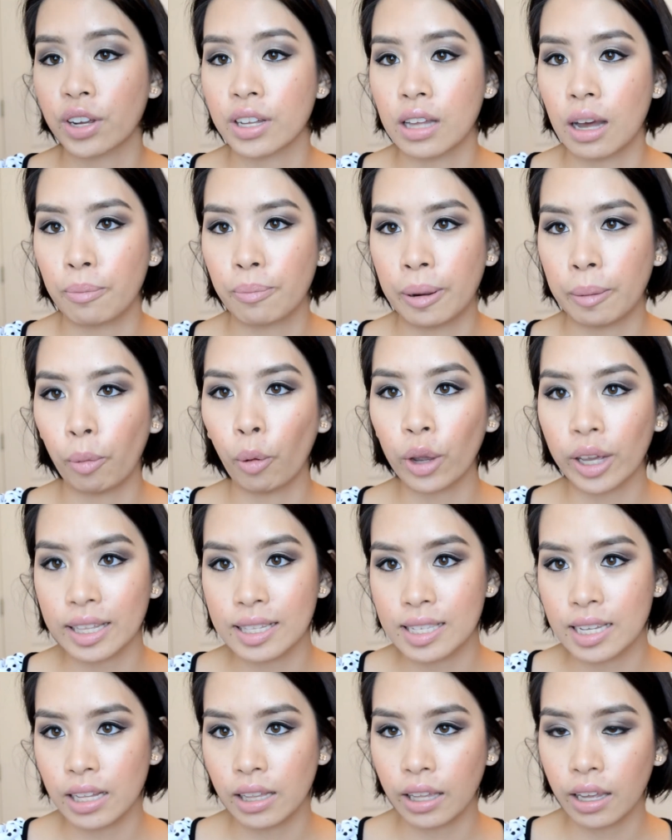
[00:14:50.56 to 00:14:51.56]
pinpoint
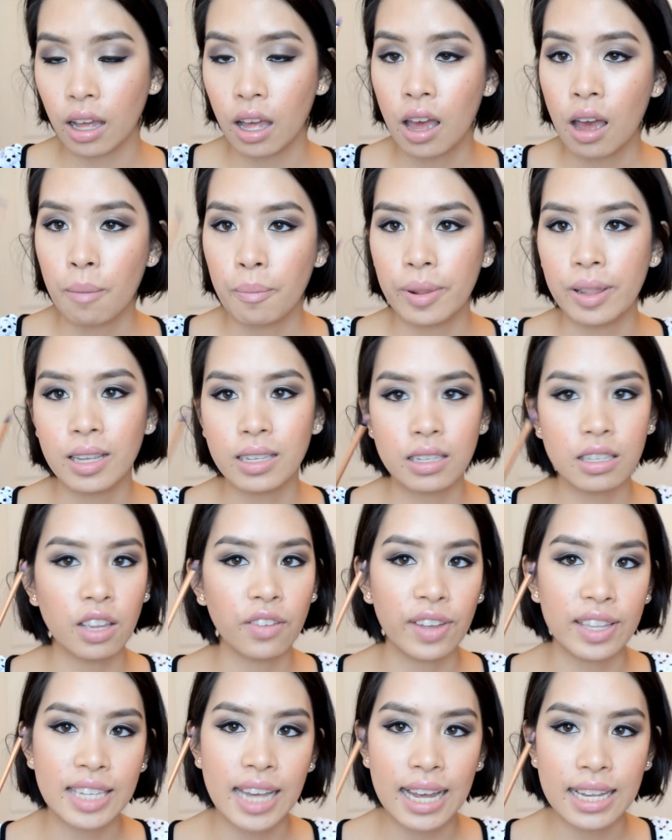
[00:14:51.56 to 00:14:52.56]
concealing, but this is a
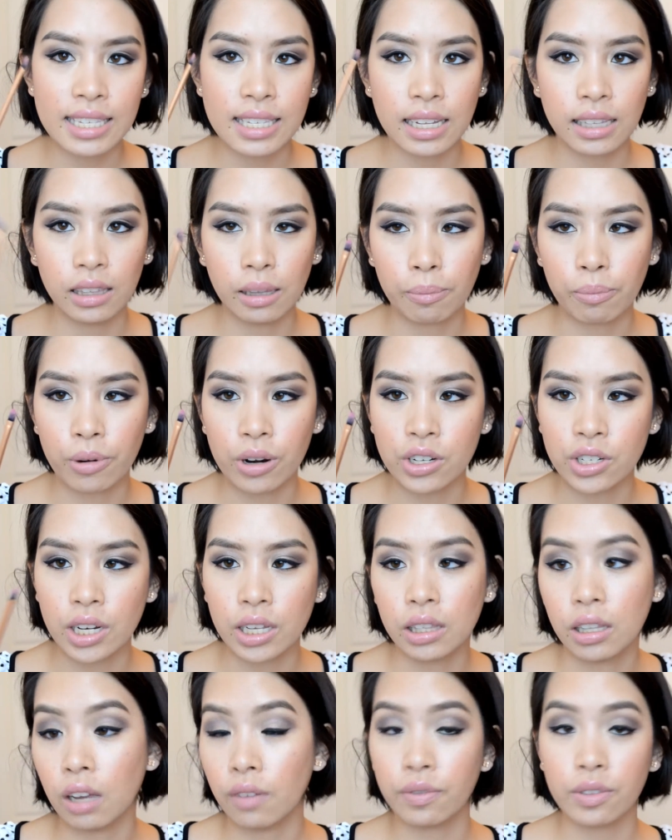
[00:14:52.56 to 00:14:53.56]
fantastic lip brush. I
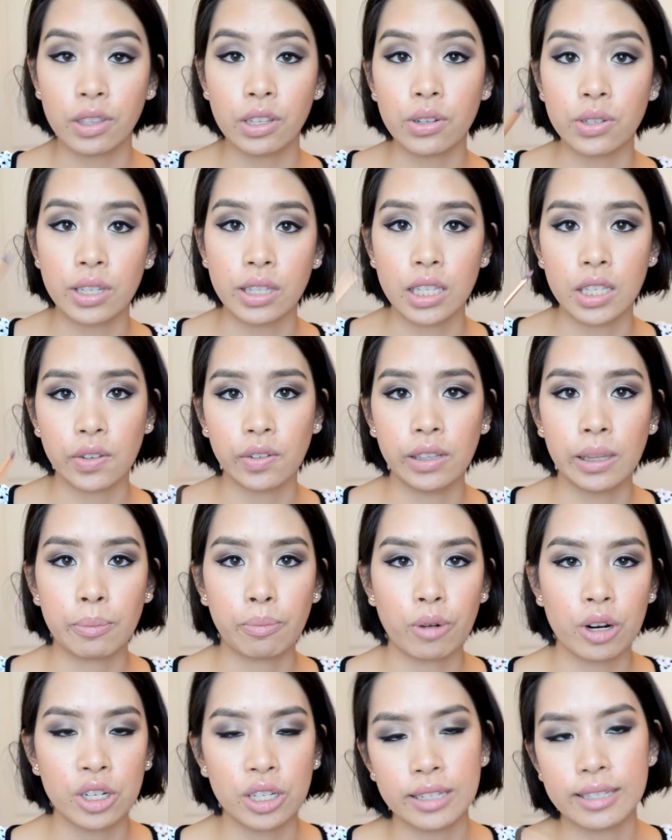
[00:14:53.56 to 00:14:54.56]
love using this for lip
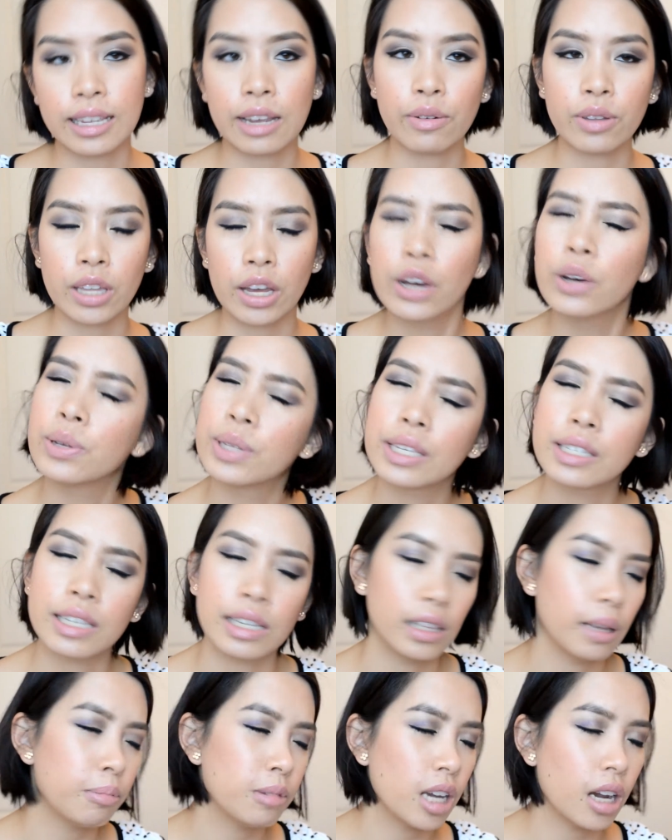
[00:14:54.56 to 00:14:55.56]
brush. Let's say with the OCC
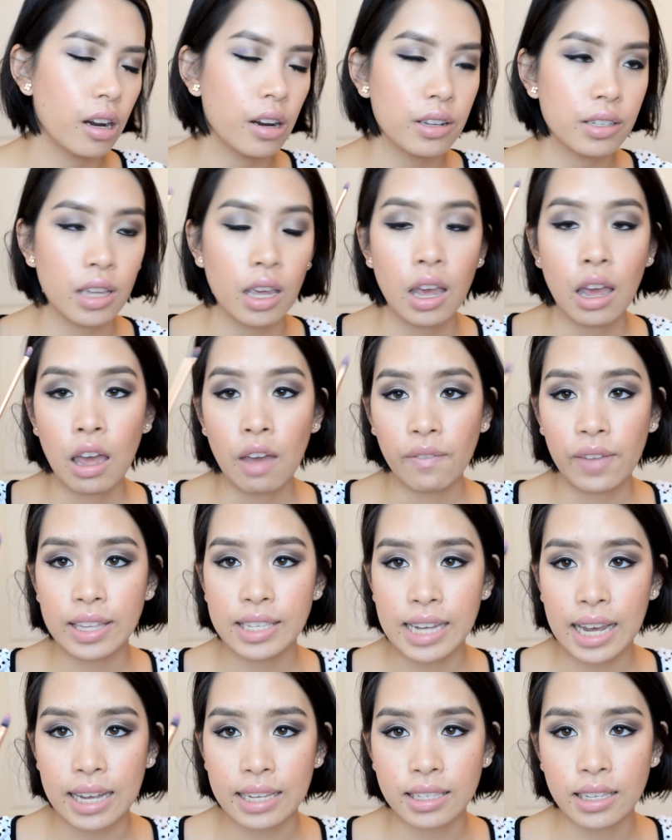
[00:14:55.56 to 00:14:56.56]
lip tars,
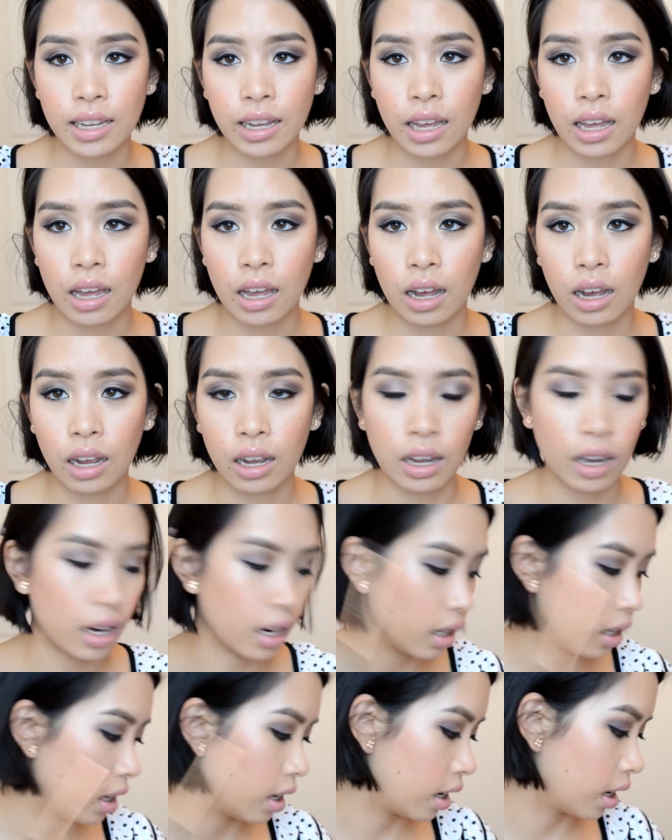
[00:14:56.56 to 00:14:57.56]
fantastic,
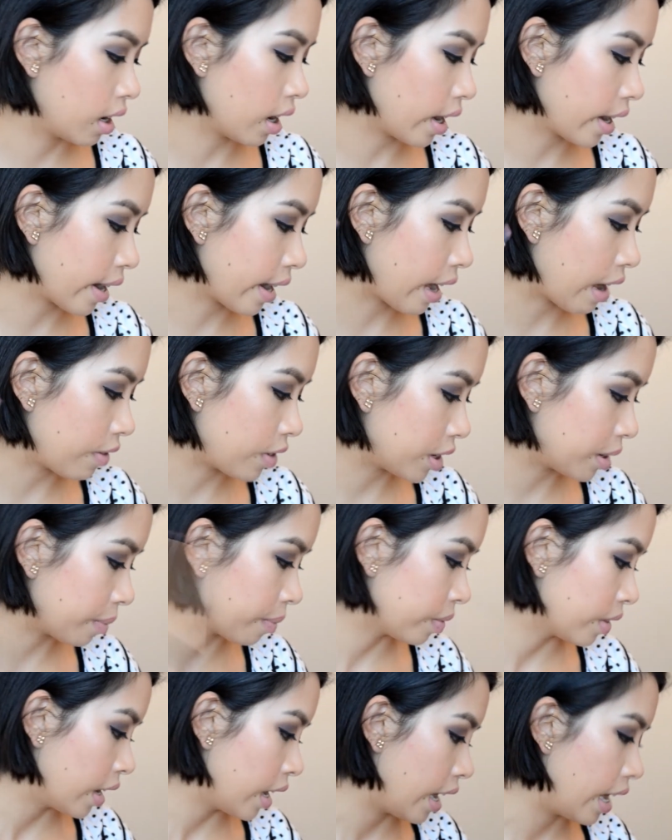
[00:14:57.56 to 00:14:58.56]
gotta have it.
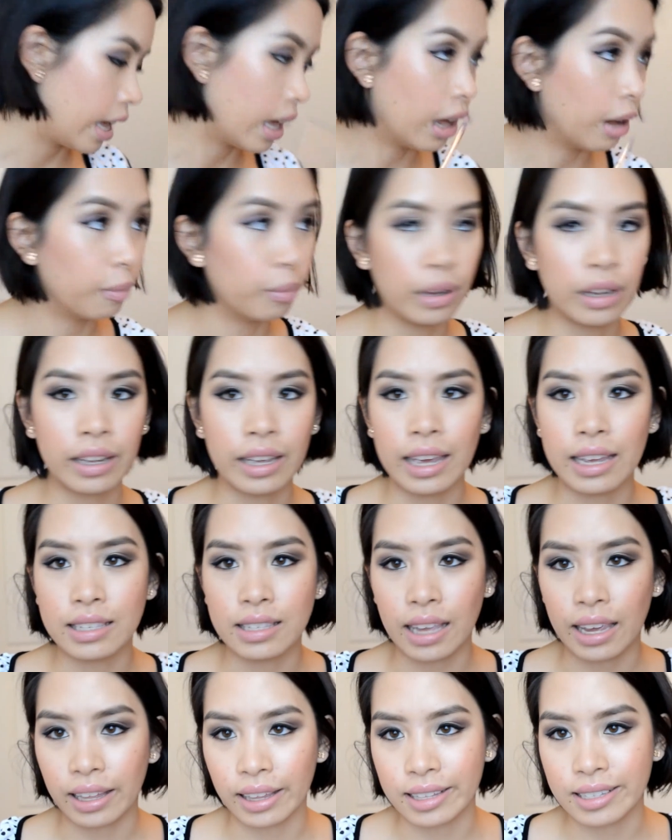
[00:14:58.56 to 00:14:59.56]
In case,
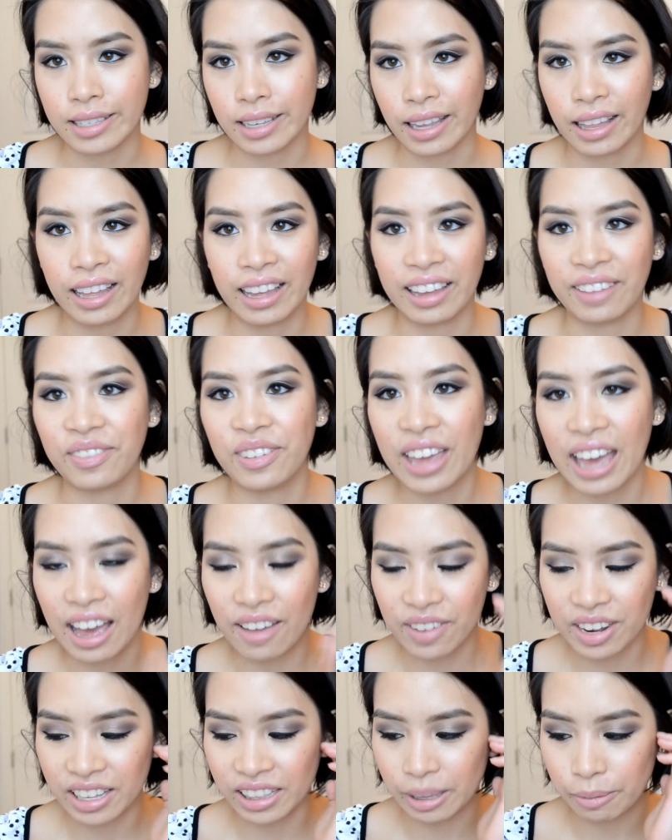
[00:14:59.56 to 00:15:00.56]
like, let's say if you
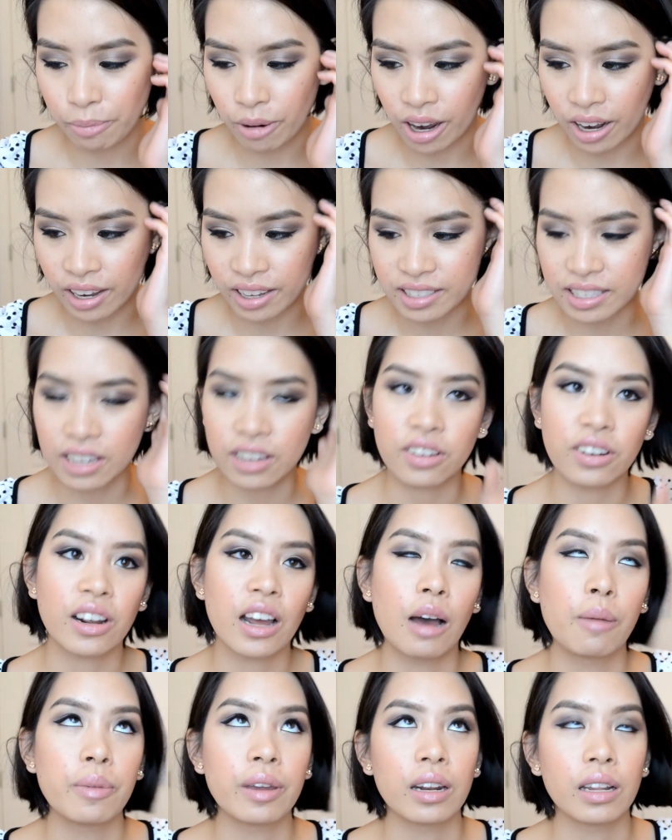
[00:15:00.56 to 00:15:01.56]
have any lip products that you
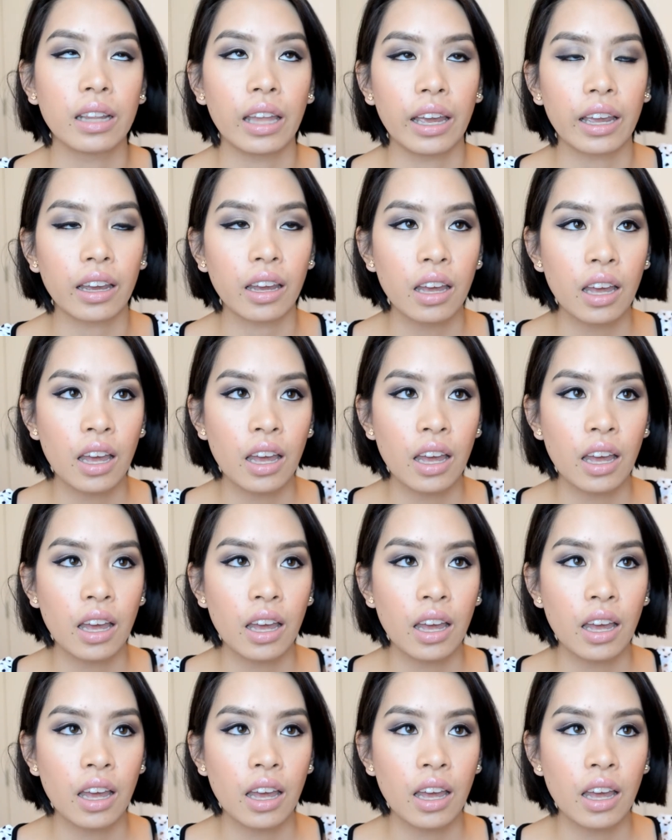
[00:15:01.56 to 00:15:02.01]
come in like